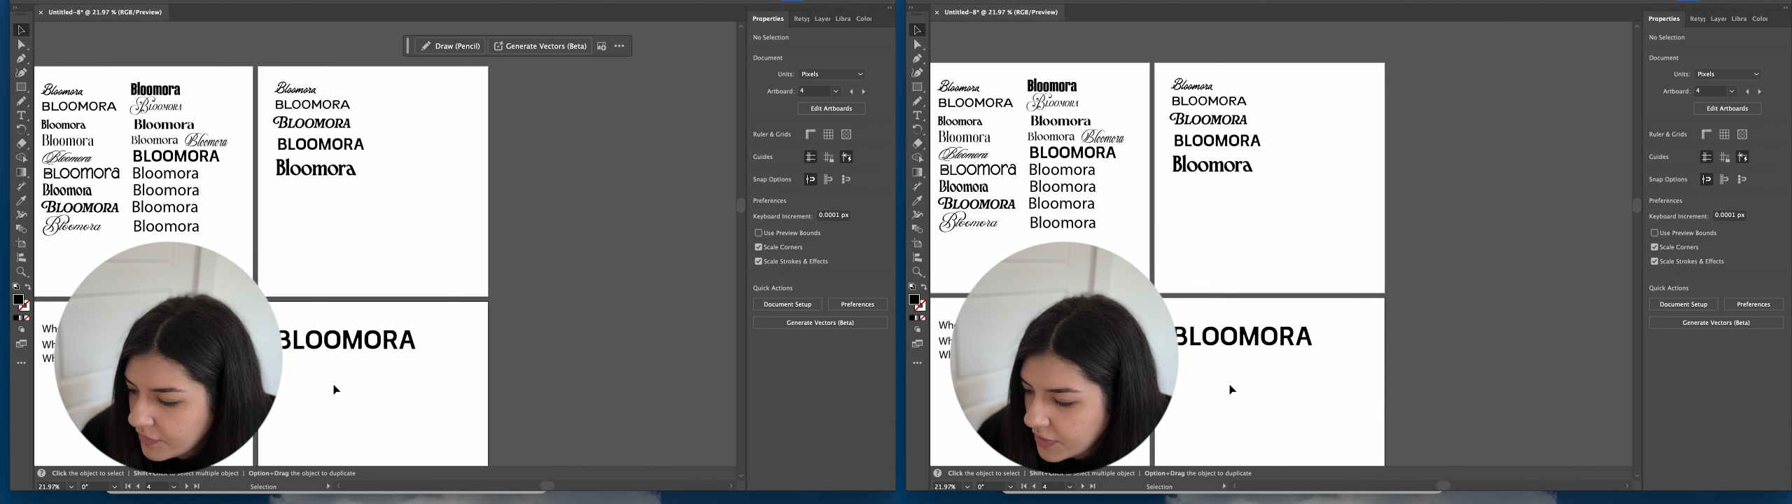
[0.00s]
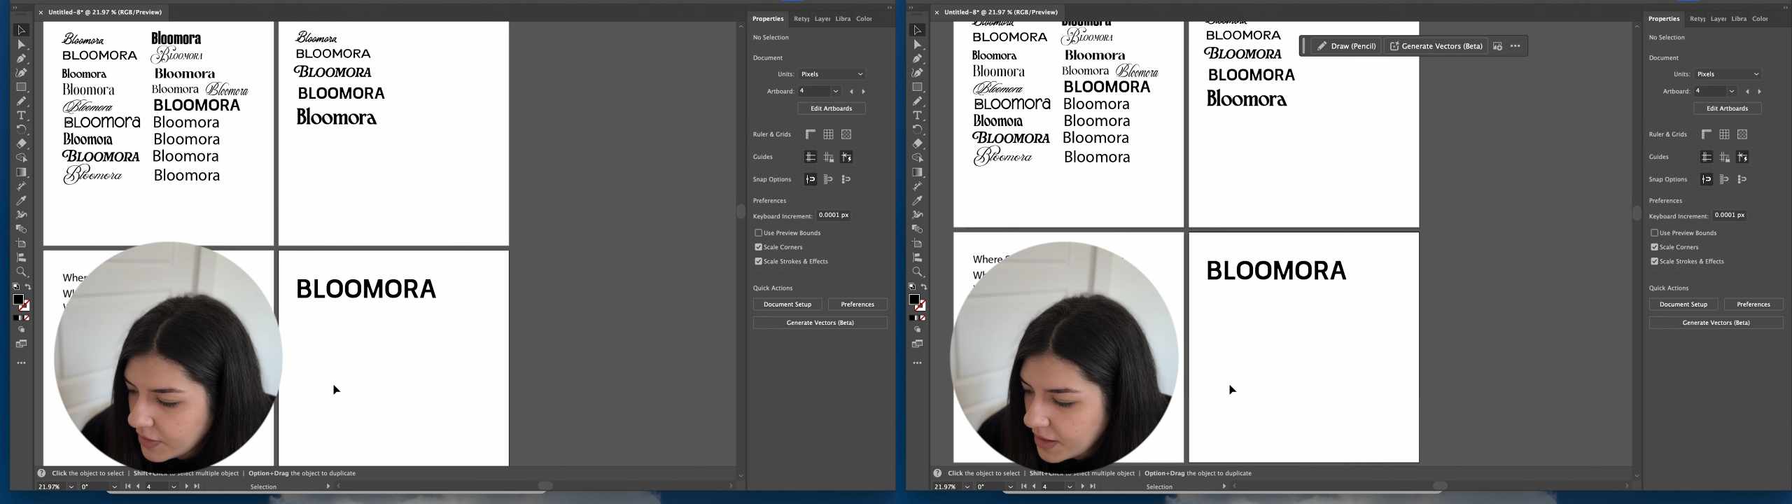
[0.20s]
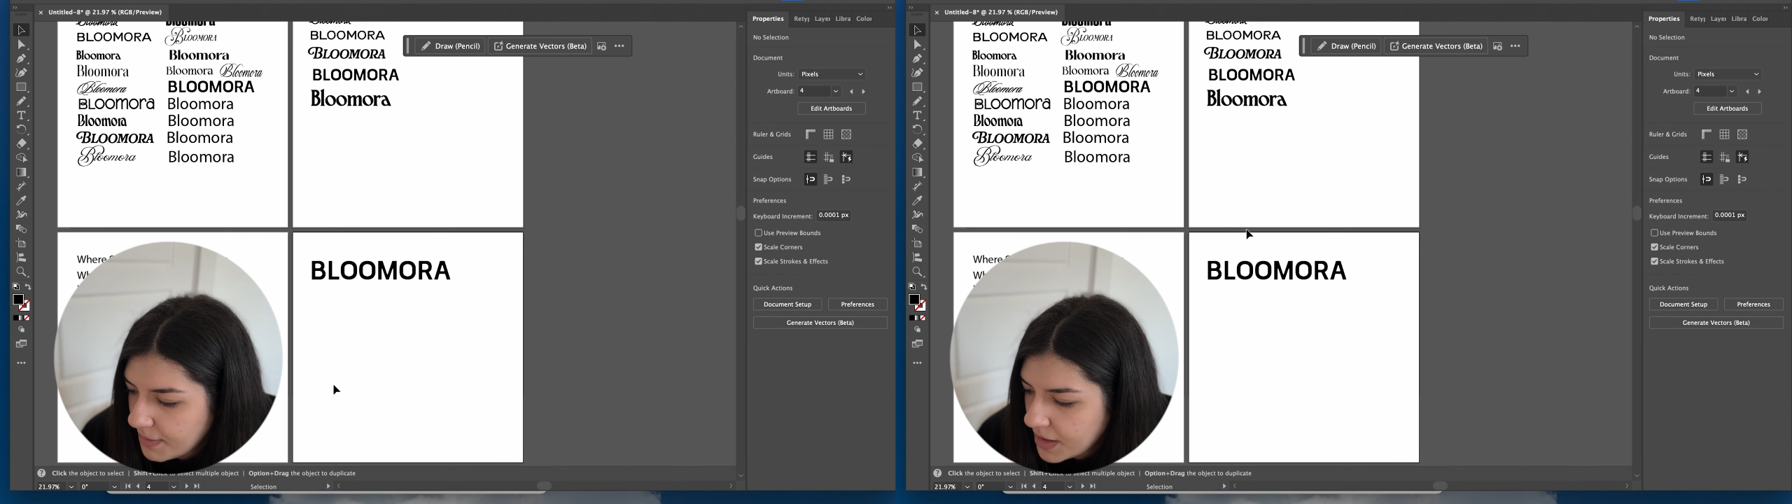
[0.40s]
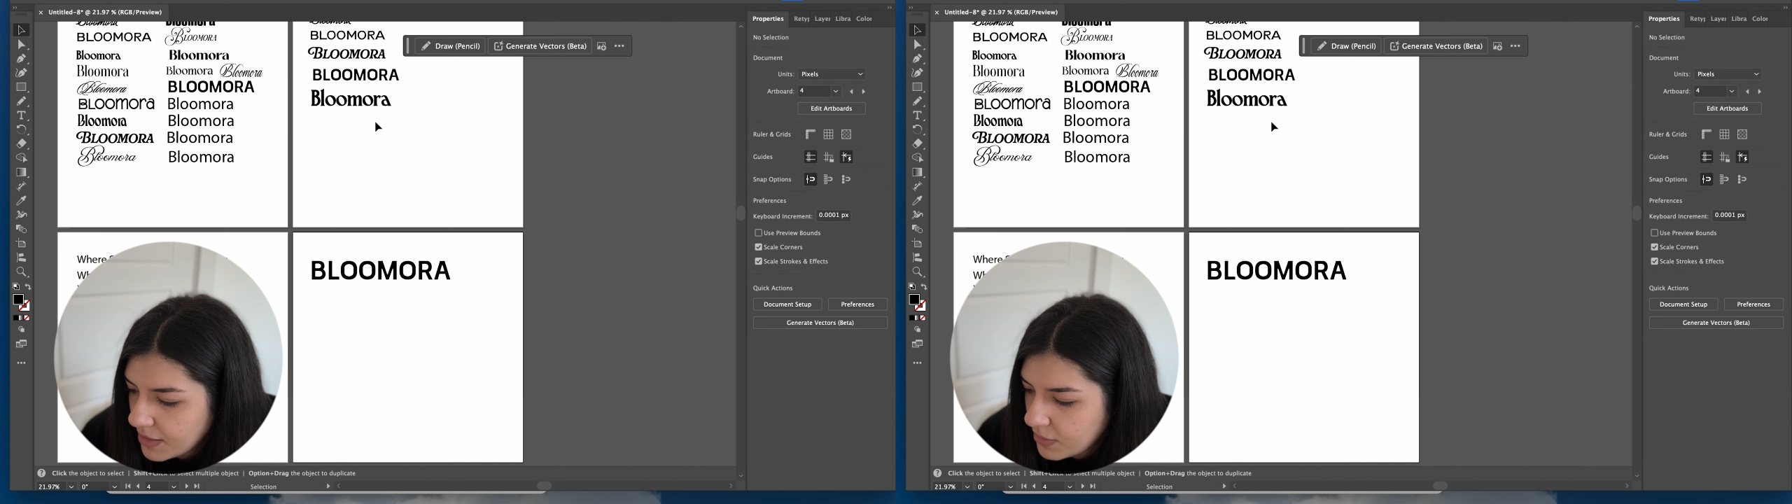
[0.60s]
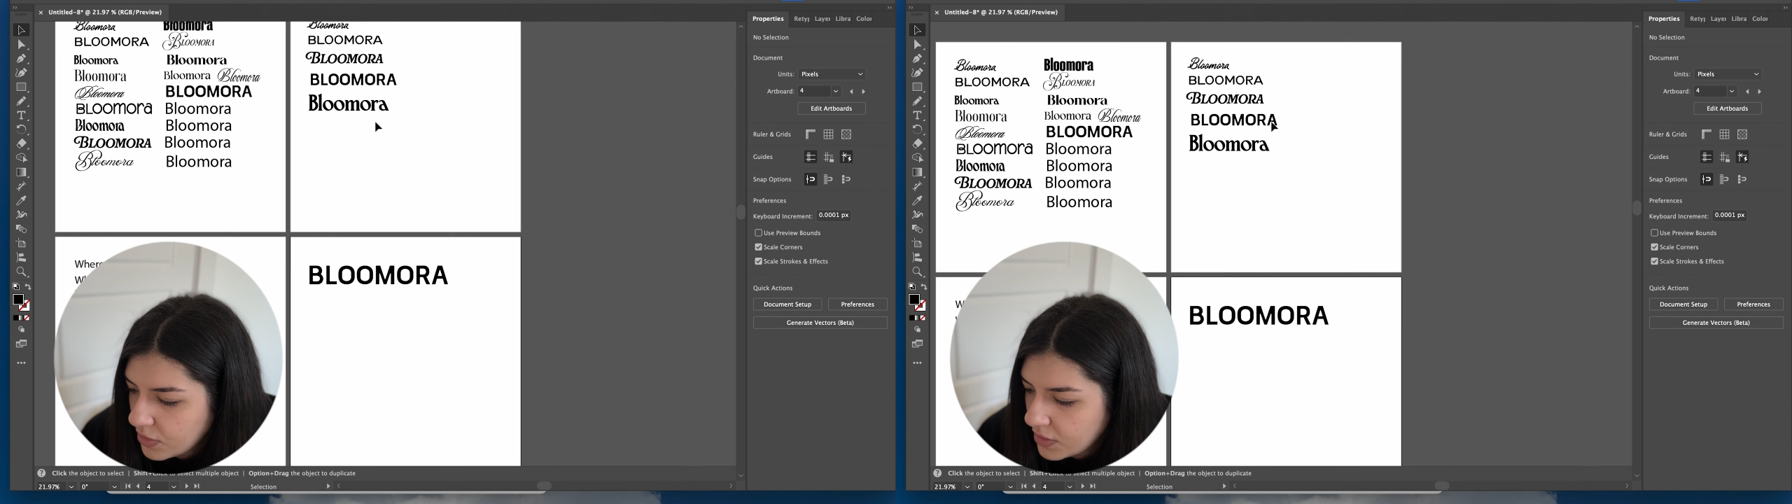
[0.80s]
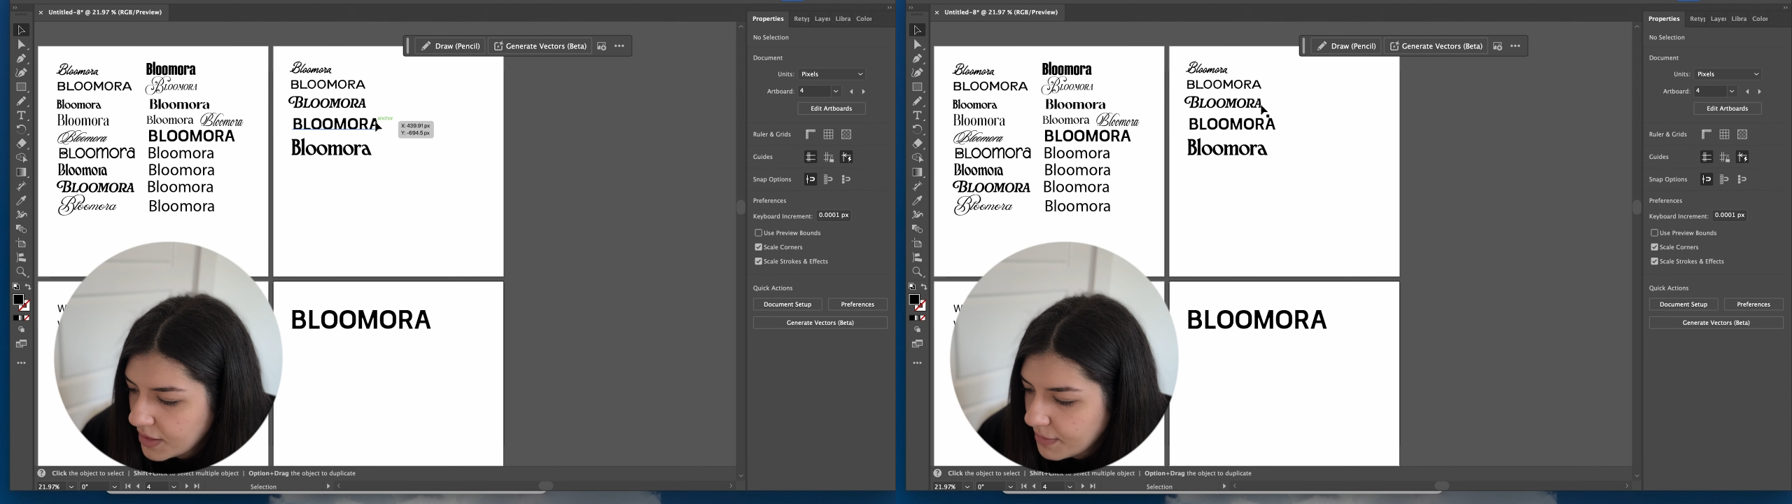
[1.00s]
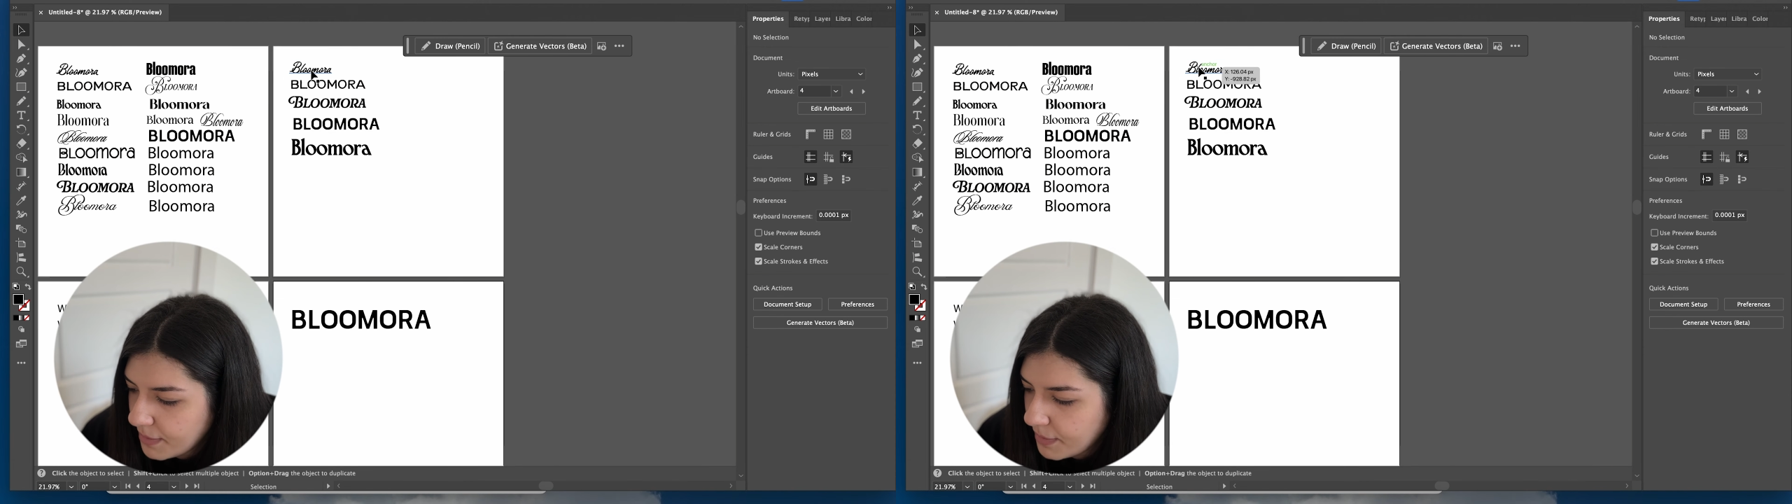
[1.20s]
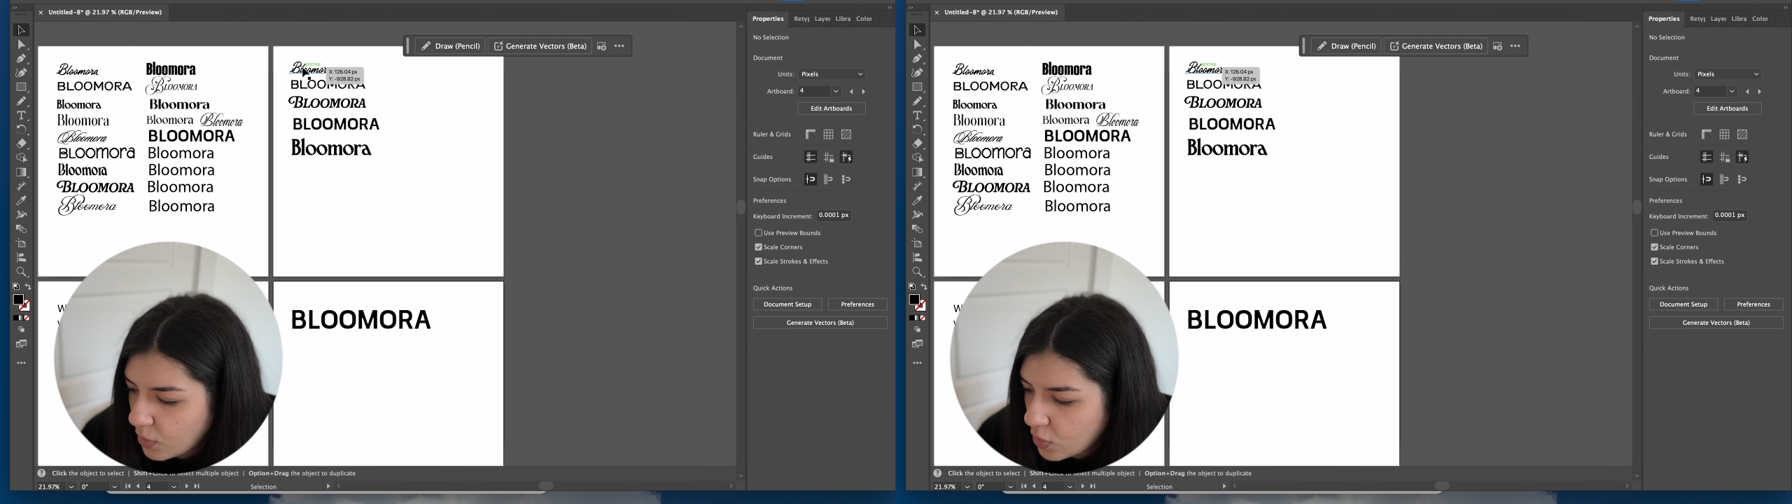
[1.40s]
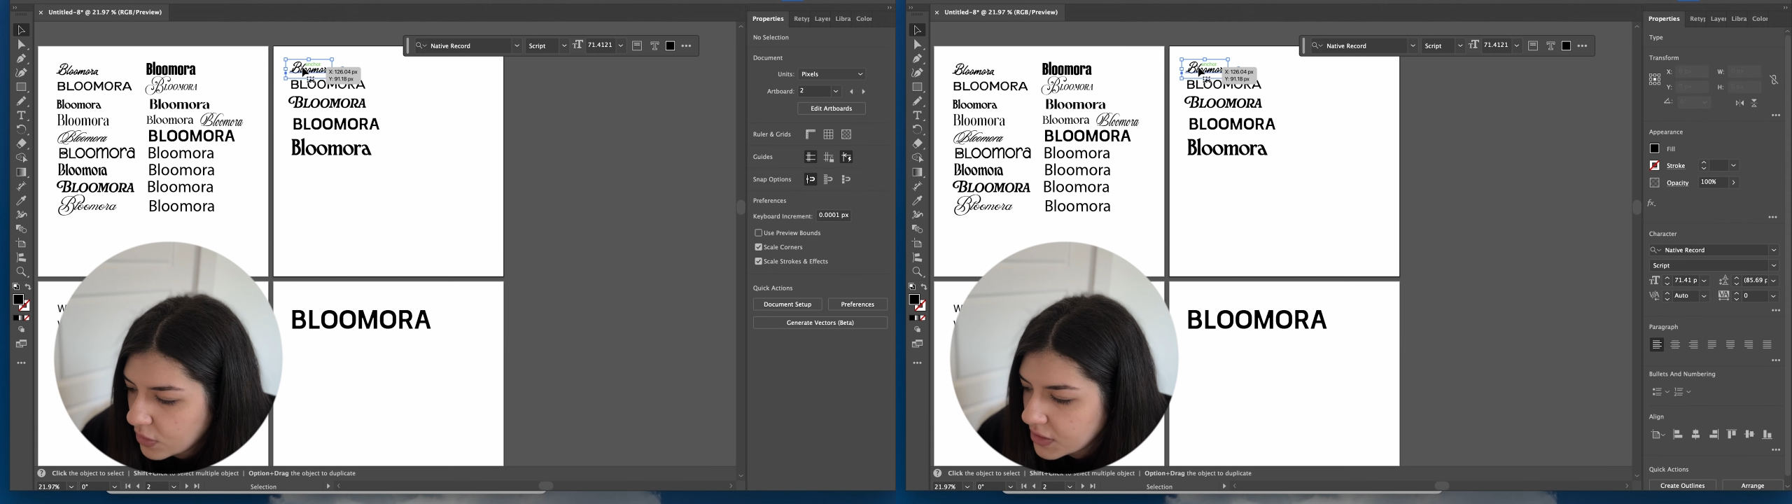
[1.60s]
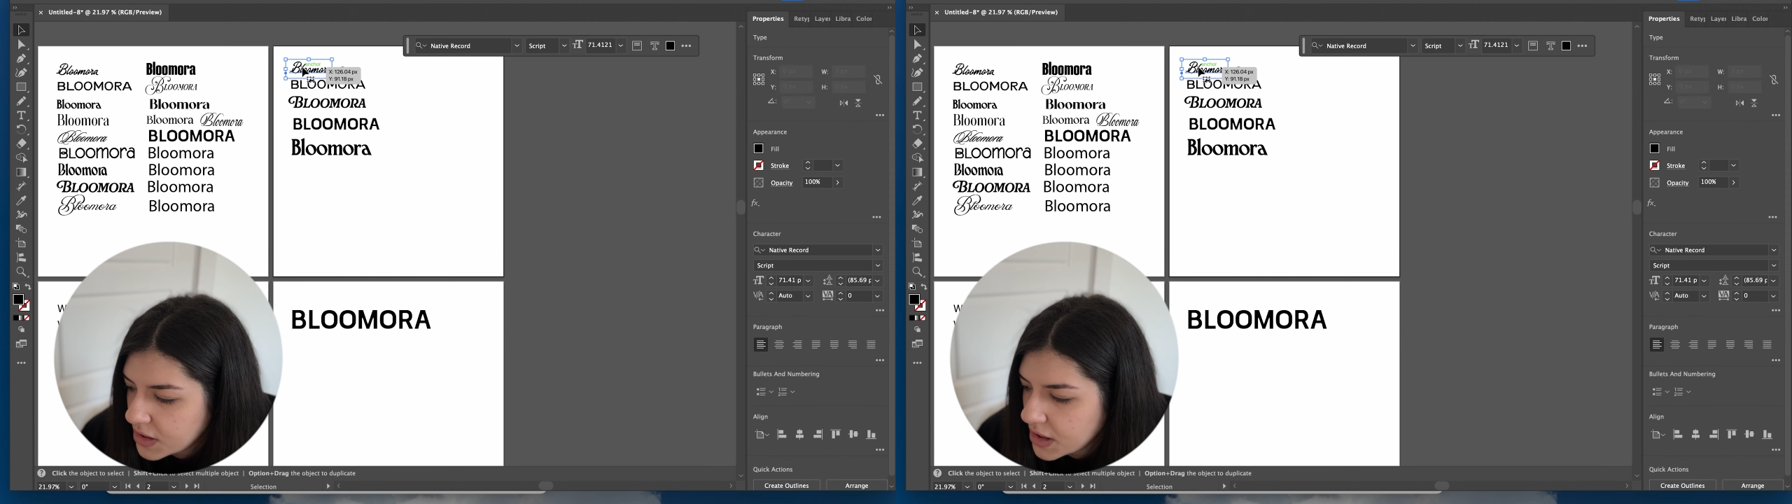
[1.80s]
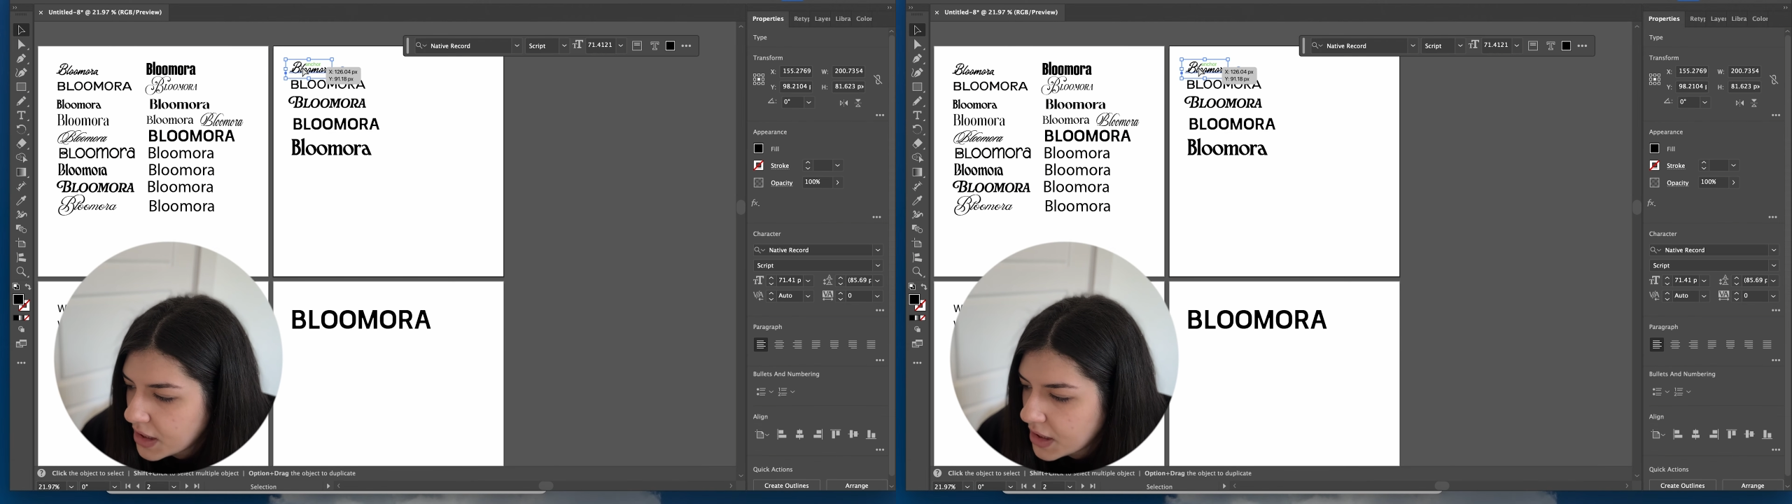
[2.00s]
very minimal and bold,